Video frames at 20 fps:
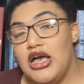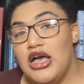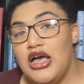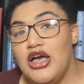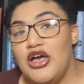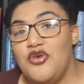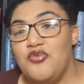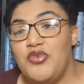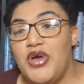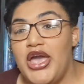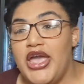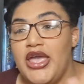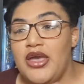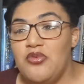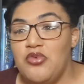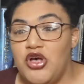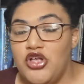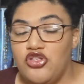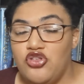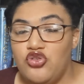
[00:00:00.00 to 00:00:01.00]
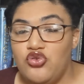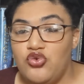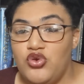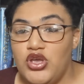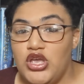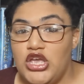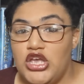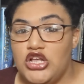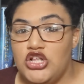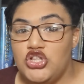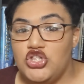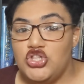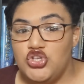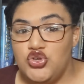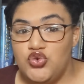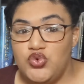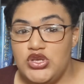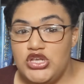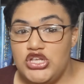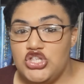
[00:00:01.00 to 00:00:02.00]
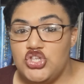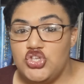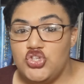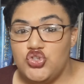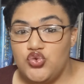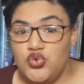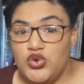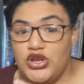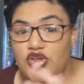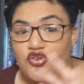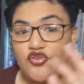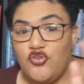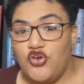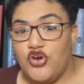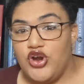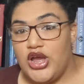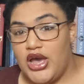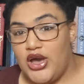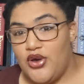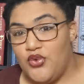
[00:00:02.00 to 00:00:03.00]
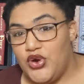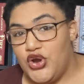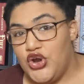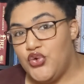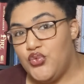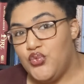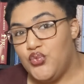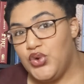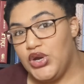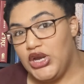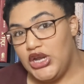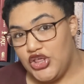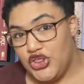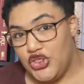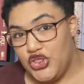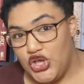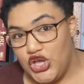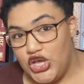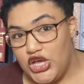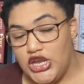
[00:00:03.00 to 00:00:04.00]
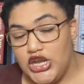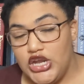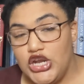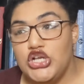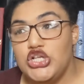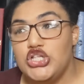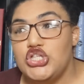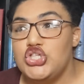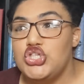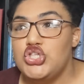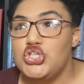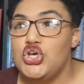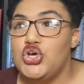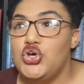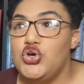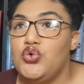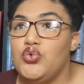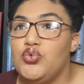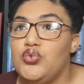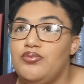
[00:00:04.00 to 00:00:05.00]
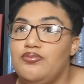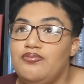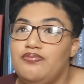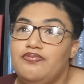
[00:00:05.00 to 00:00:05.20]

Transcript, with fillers: I am also doing Dewey's 24-hour readathon, so